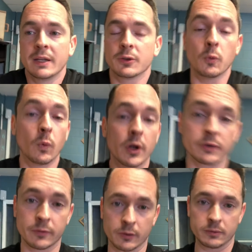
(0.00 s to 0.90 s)
It's a
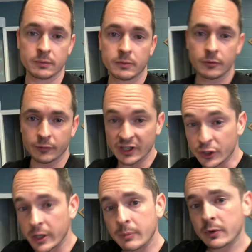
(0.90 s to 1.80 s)
wonderful
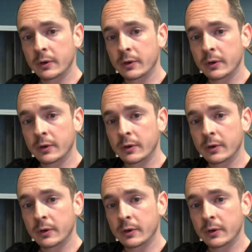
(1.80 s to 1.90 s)
friendship.